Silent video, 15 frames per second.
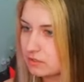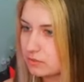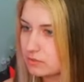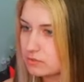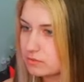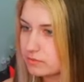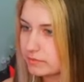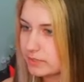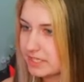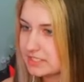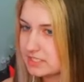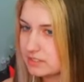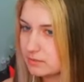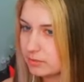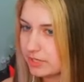oh, I
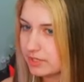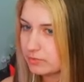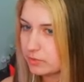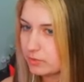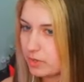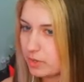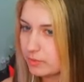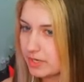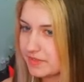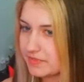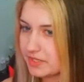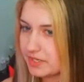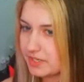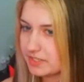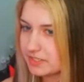see a breakable wall right
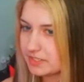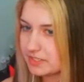there.